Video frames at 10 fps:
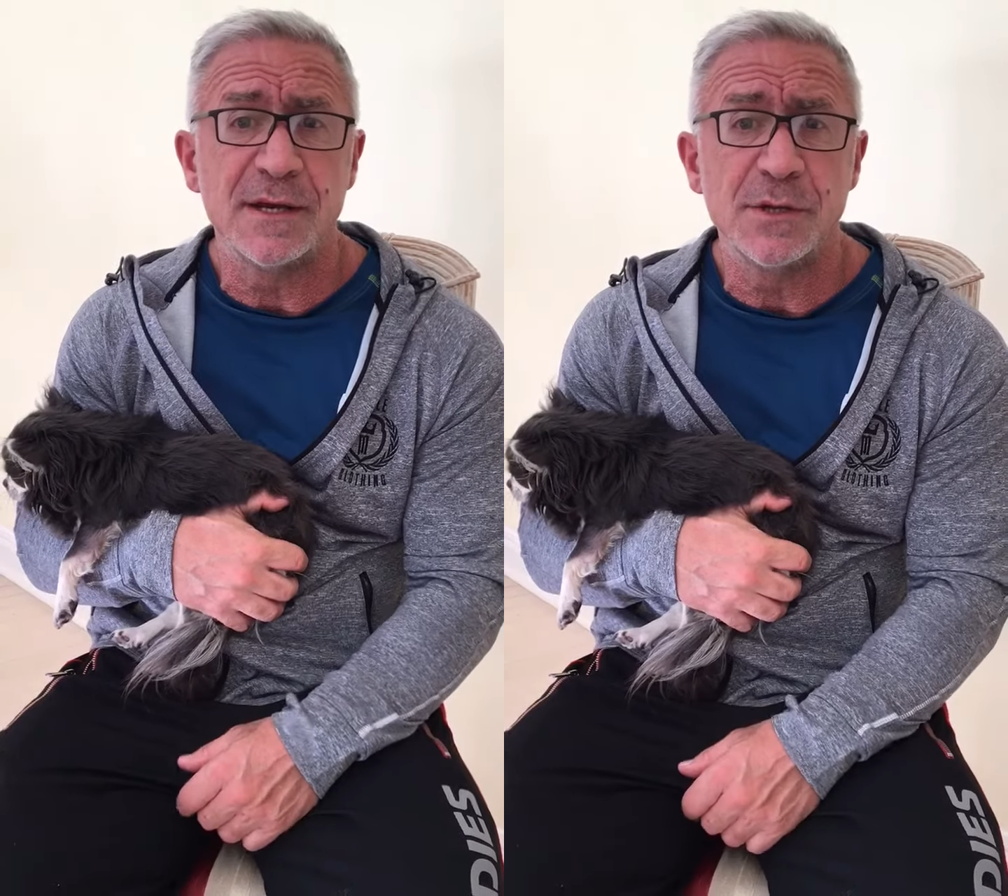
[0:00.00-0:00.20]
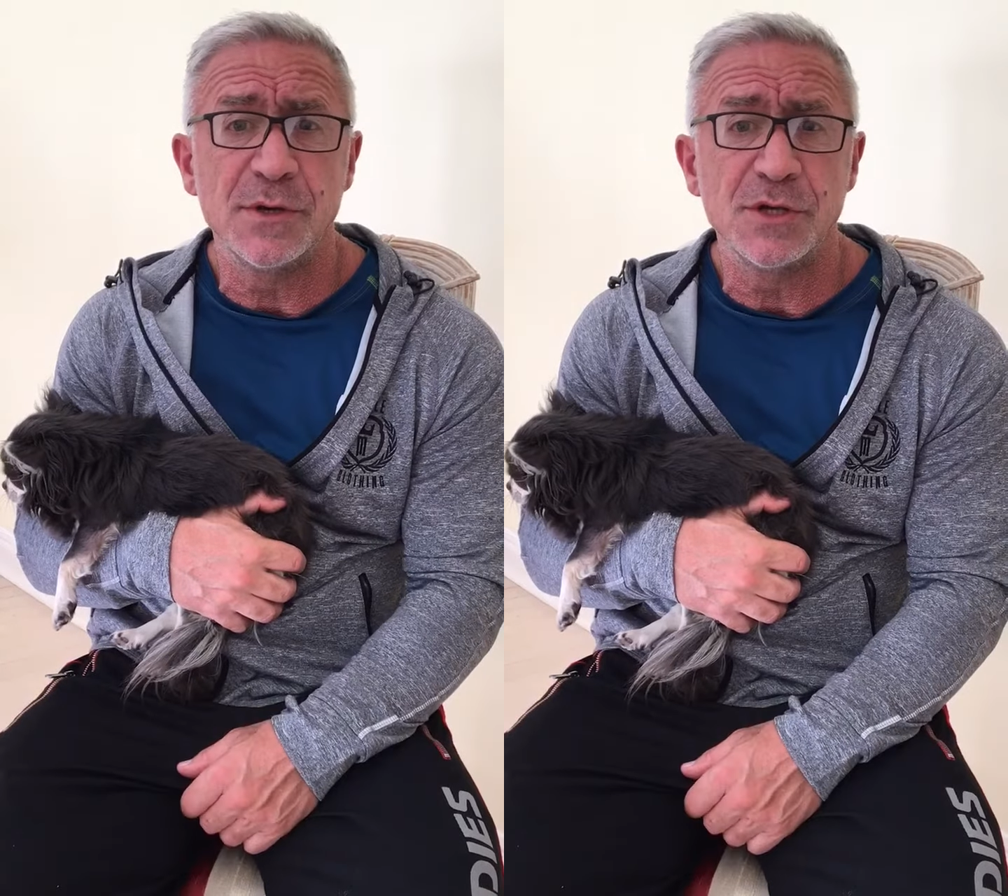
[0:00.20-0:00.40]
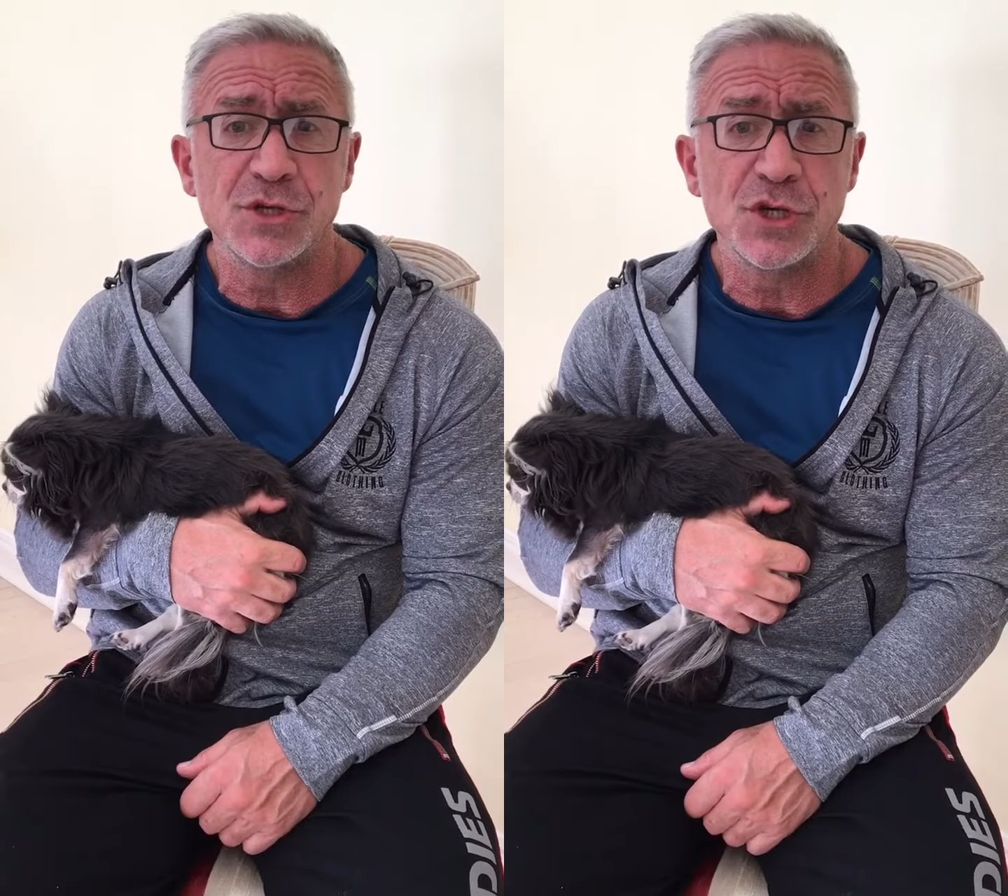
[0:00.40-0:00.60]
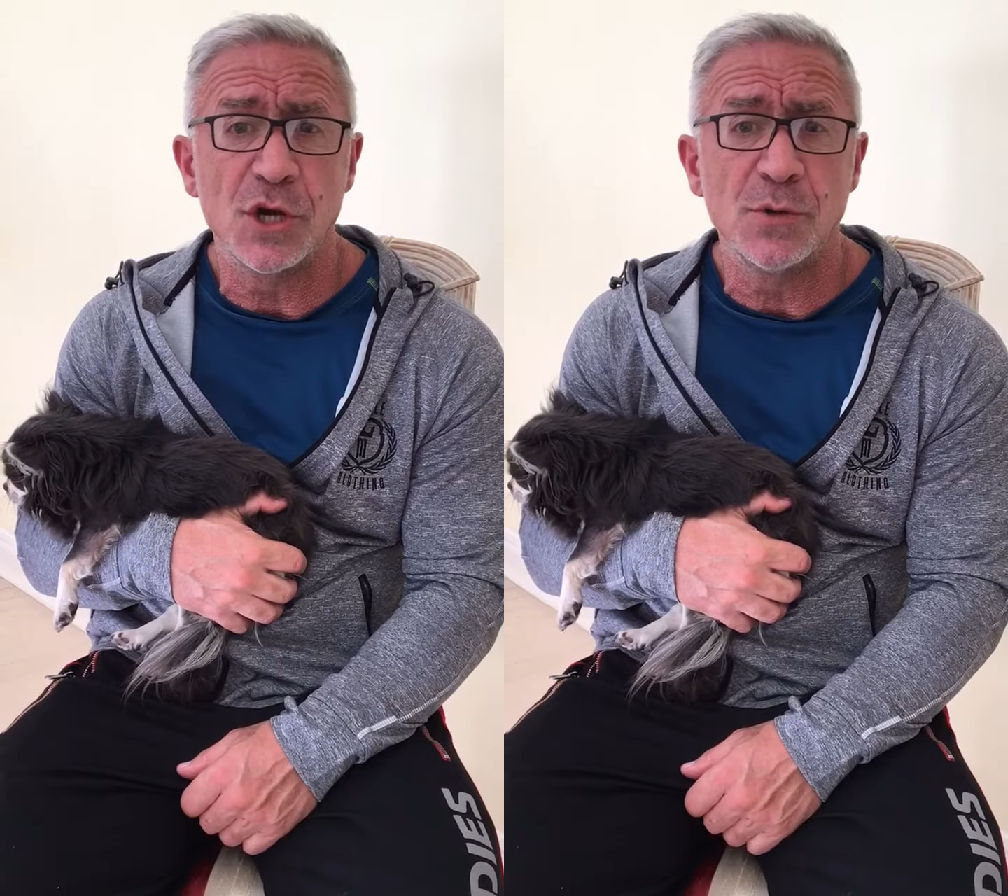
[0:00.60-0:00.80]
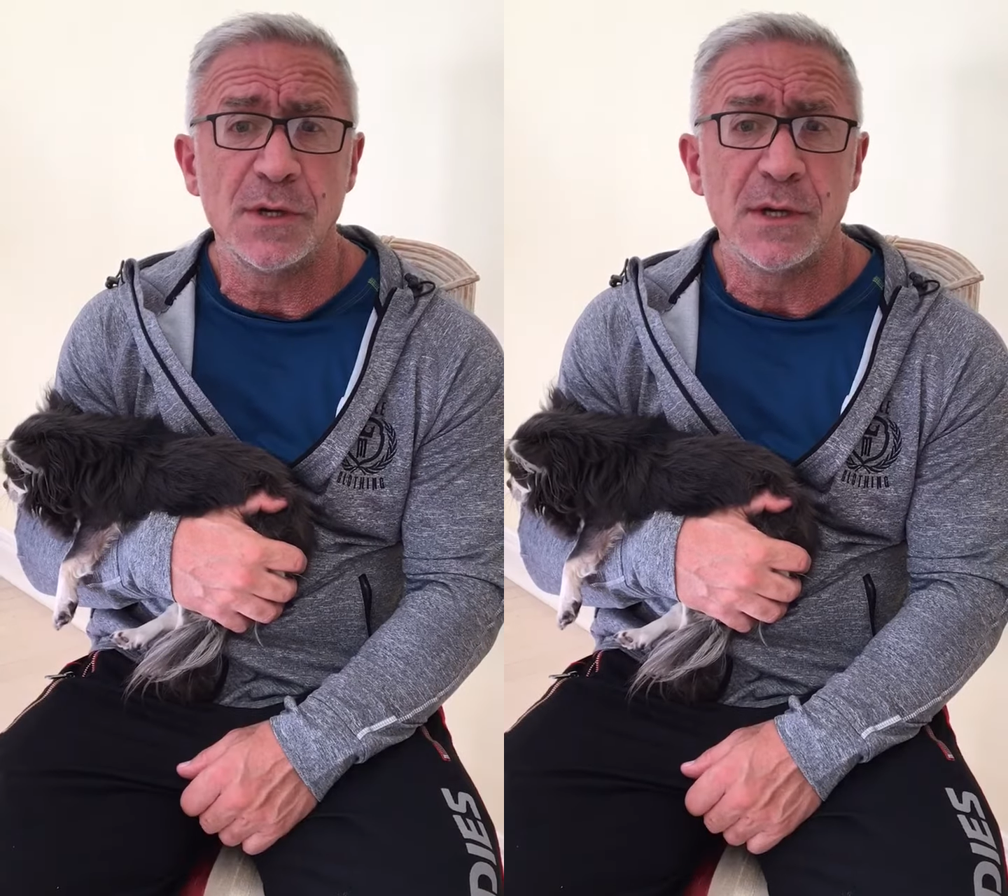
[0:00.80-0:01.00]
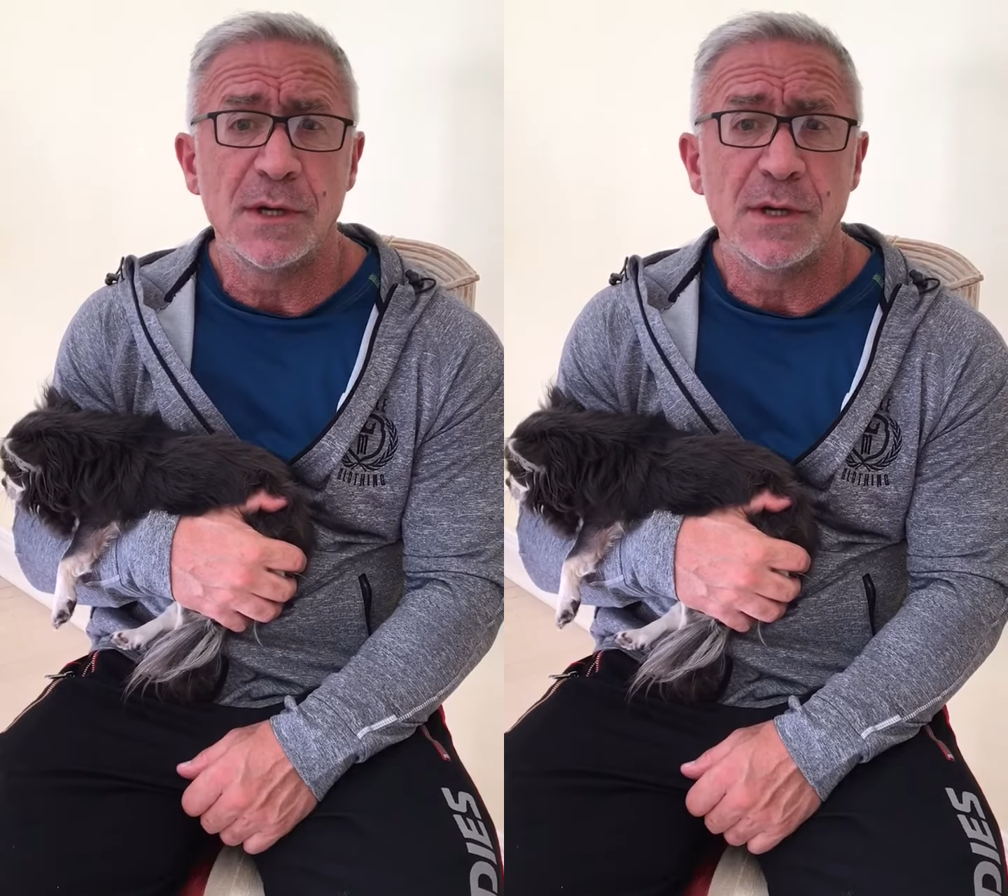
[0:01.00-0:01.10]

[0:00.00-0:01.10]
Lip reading: are you going to show